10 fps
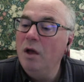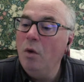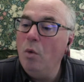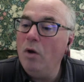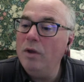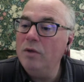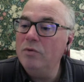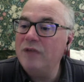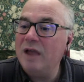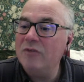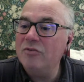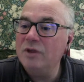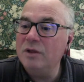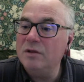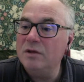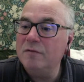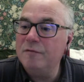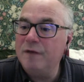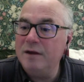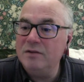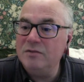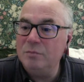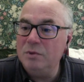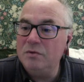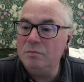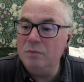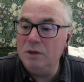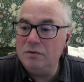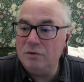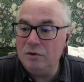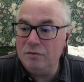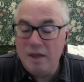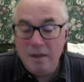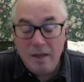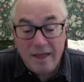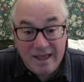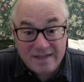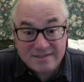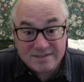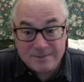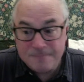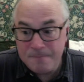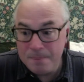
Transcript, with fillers: Well, he was actually the finance minister of Hesse,